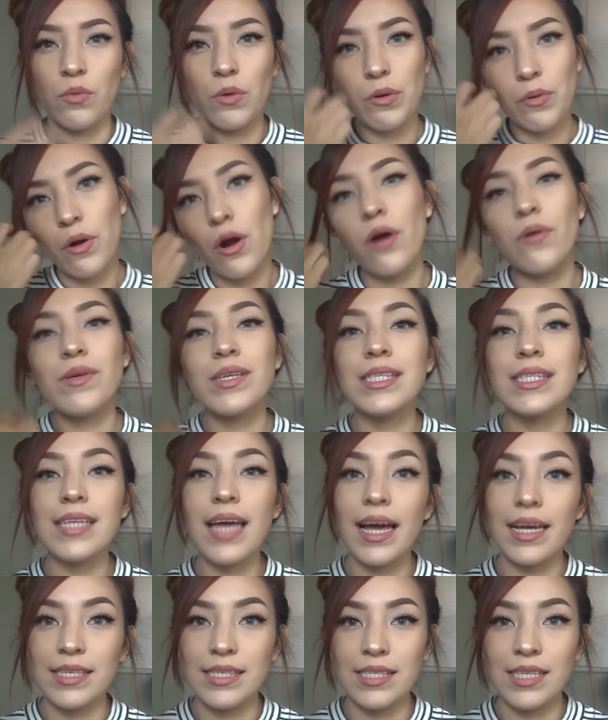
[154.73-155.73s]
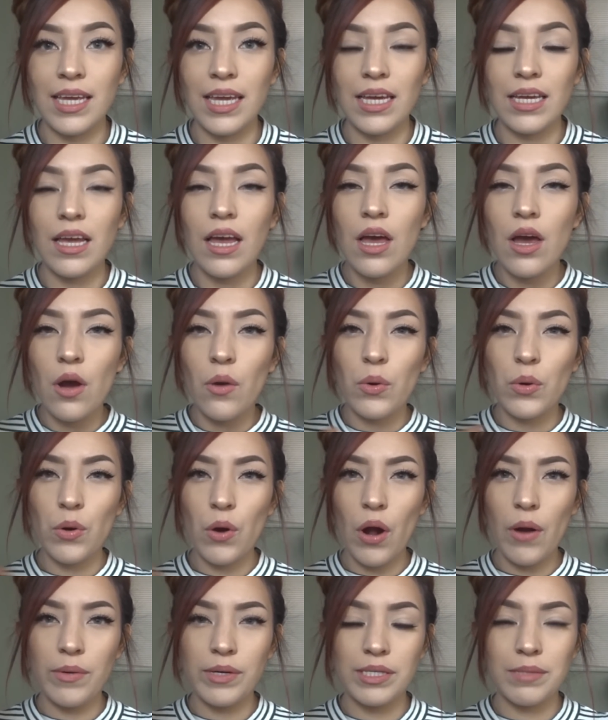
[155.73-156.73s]
We were always texting, we were
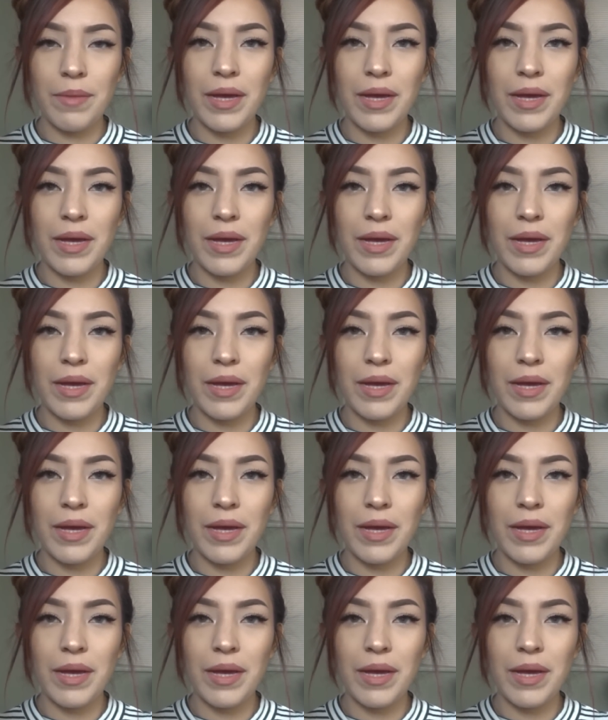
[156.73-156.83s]
always